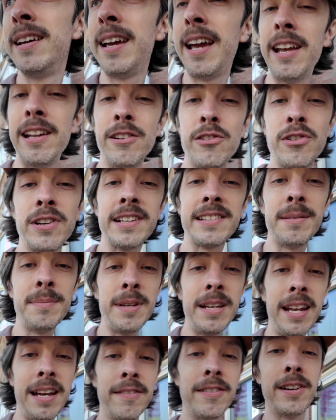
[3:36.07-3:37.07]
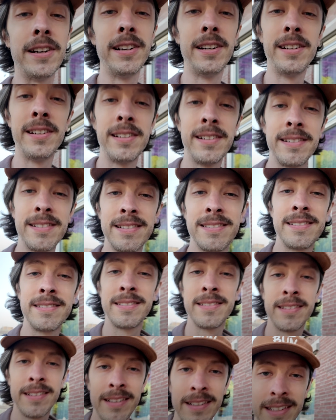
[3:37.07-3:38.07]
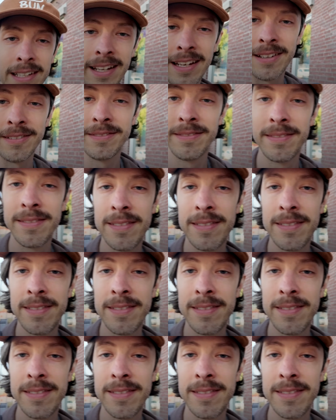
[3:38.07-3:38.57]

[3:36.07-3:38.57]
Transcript: and drink some jenever, you know?